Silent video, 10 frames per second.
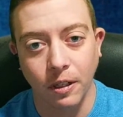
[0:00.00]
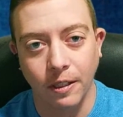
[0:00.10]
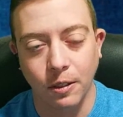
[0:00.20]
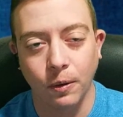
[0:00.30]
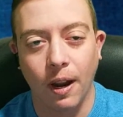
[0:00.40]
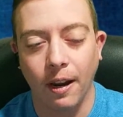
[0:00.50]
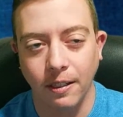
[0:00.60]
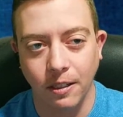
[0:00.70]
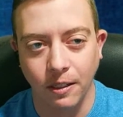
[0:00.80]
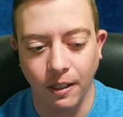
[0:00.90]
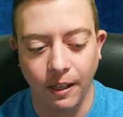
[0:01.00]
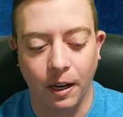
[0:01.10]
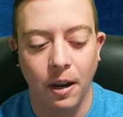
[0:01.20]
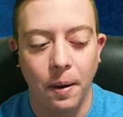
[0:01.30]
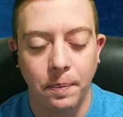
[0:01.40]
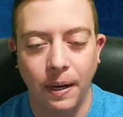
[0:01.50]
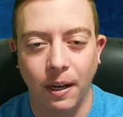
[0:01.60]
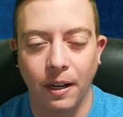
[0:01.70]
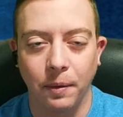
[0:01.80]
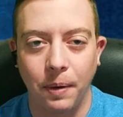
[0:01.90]
It's okay to like
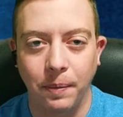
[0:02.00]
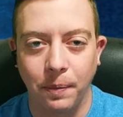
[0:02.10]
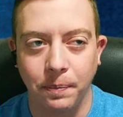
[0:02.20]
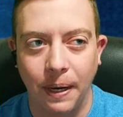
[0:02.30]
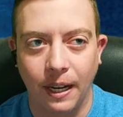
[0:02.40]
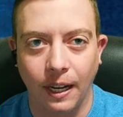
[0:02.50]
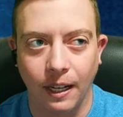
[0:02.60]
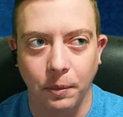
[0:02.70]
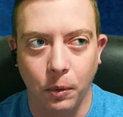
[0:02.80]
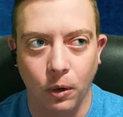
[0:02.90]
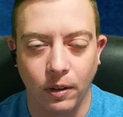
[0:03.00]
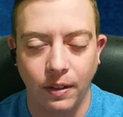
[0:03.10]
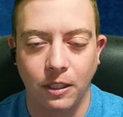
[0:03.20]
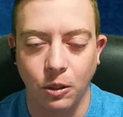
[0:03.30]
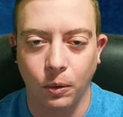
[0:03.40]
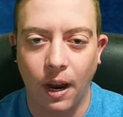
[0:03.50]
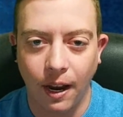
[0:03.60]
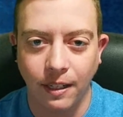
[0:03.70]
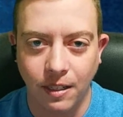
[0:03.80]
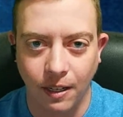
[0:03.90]
making it more of it's
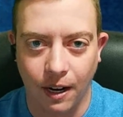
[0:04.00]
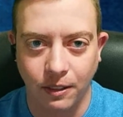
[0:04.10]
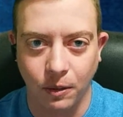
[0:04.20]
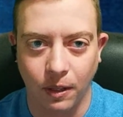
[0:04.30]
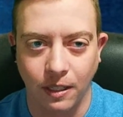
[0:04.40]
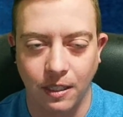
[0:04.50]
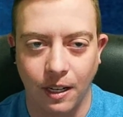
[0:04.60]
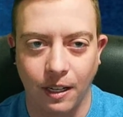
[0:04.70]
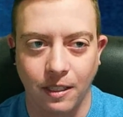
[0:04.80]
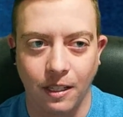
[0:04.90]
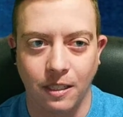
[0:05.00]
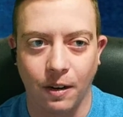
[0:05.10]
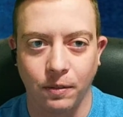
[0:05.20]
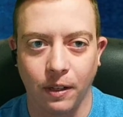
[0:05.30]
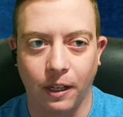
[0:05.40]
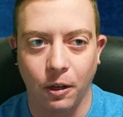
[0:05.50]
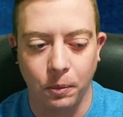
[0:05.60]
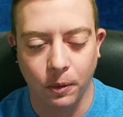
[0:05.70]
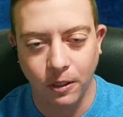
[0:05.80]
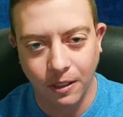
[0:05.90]
okay to not do these things instead of like, oh,
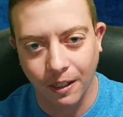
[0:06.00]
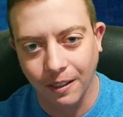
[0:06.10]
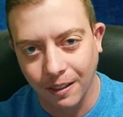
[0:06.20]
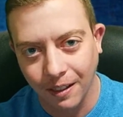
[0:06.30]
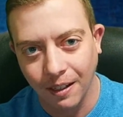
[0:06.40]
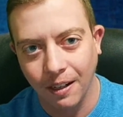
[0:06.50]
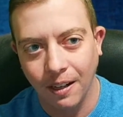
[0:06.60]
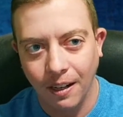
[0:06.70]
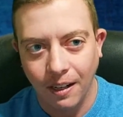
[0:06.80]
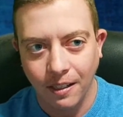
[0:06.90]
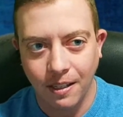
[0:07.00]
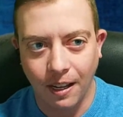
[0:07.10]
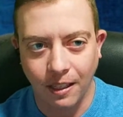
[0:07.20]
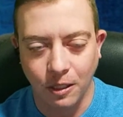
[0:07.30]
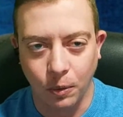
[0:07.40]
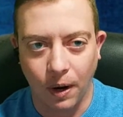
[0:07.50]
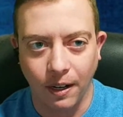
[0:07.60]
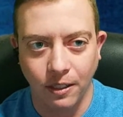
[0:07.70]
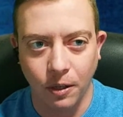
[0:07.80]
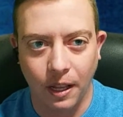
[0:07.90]
we're just gonna take this away.
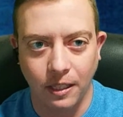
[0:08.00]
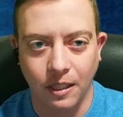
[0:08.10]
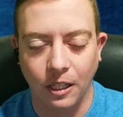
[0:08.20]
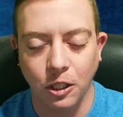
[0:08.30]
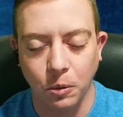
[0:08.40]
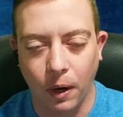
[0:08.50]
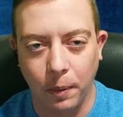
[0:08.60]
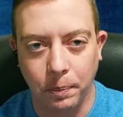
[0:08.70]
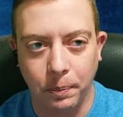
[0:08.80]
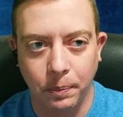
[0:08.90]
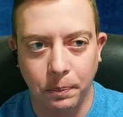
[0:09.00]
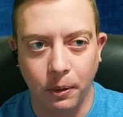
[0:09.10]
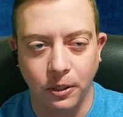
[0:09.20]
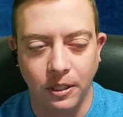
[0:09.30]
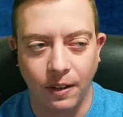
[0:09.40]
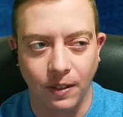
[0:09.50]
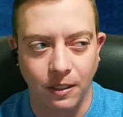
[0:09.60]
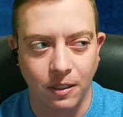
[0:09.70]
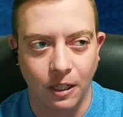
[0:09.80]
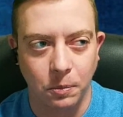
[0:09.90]
And so that's just what I perceive
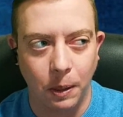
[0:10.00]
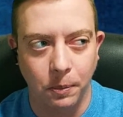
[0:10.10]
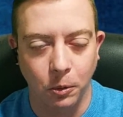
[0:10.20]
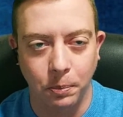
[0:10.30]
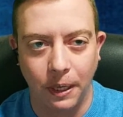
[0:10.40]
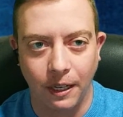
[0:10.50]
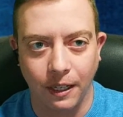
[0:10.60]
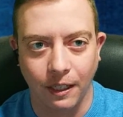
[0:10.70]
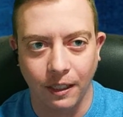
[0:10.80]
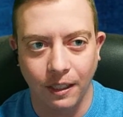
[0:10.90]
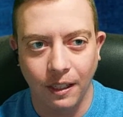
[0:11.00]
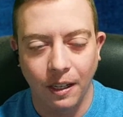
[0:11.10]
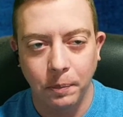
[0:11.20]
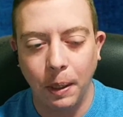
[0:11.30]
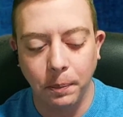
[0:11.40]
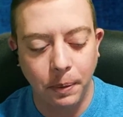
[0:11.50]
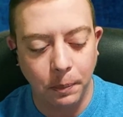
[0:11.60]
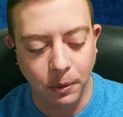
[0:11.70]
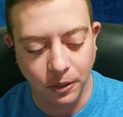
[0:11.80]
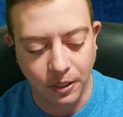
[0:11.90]
as people being
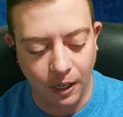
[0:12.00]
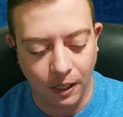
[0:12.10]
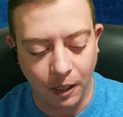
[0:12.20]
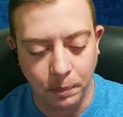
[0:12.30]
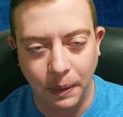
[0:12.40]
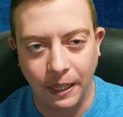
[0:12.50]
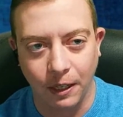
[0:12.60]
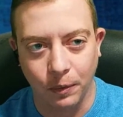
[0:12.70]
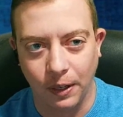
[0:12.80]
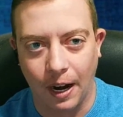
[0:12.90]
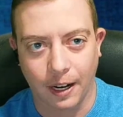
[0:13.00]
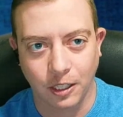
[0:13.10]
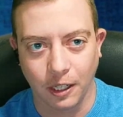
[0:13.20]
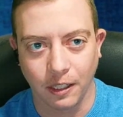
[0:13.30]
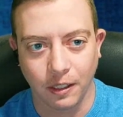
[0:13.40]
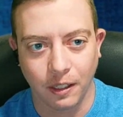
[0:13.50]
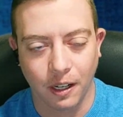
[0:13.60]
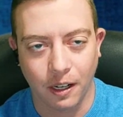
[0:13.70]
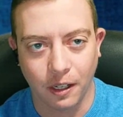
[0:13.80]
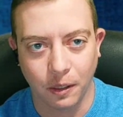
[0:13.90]
people's immediate reaction
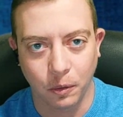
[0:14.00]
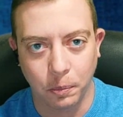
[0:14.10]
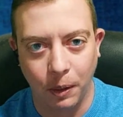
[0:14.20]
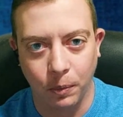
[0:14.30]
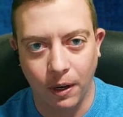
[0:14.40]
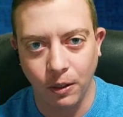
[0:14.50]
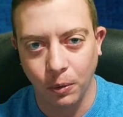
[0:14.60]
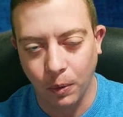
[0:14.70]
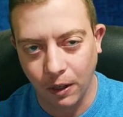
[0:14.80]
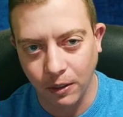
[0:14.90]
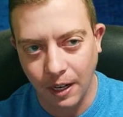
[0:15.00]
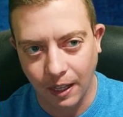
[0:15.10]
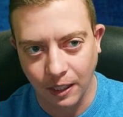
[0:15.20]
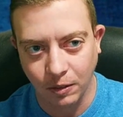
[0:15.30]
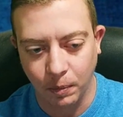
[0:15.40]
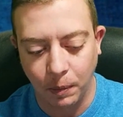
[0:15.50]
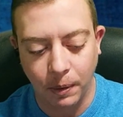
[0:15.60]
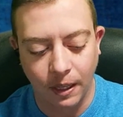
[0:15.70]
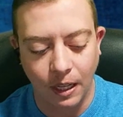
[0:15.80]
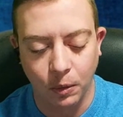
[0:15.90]
would be, why are you taking this from me?
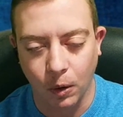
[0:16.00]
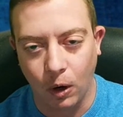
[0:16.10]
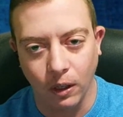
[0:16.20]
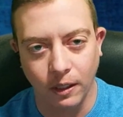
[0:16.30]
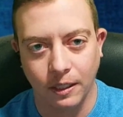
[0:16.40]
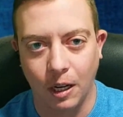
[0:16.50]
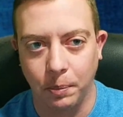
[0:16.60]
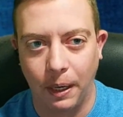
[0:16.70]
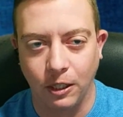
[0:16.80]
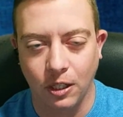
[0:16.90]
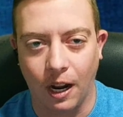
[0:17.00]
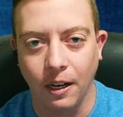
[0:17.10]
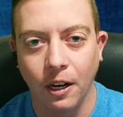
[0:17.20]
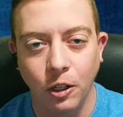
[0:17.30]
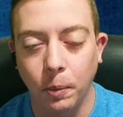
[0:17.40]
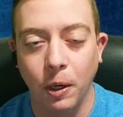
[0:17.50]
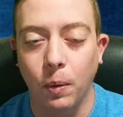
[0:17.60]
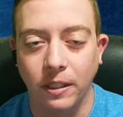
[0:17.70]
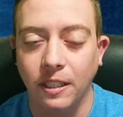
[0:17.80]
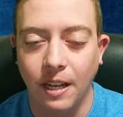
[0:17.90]
But I think we're all on the same page that nobody
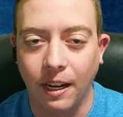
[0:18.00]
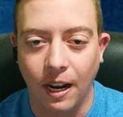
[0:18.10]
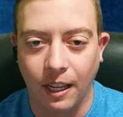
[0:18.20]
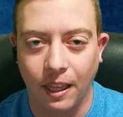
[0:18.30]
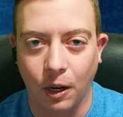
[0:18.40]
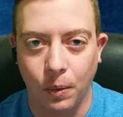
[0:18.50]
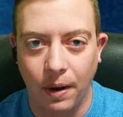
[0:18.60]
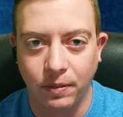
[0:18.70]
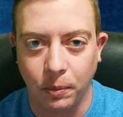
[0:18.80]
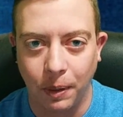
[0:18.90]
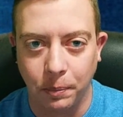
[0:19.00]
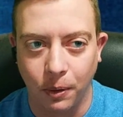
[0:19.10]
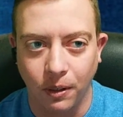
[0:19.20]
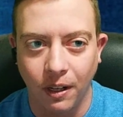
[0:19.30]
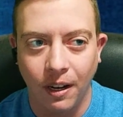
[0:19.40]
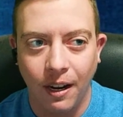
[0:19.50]
wants to take anything away from people.